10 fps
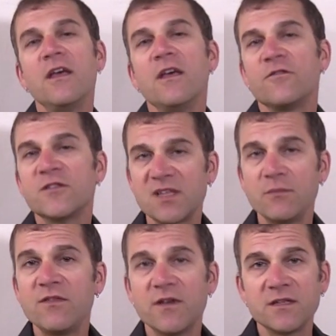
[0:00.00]
For some
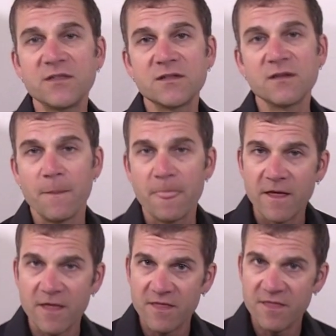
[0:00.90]
of us,
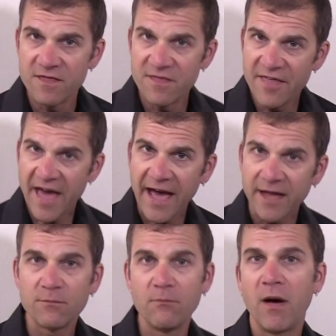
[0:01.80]

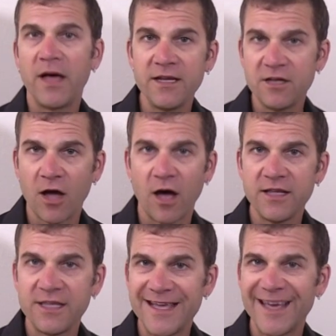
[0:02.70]
that might
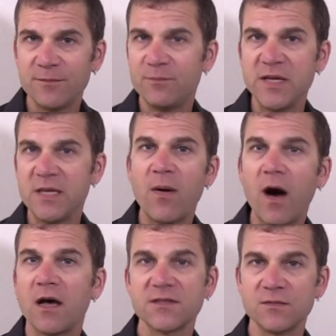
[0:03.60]
not yet be
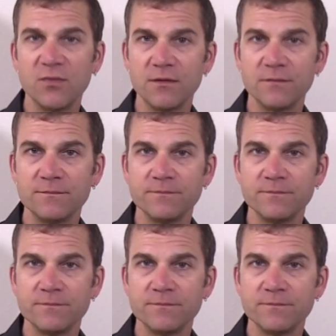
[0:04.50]
possible.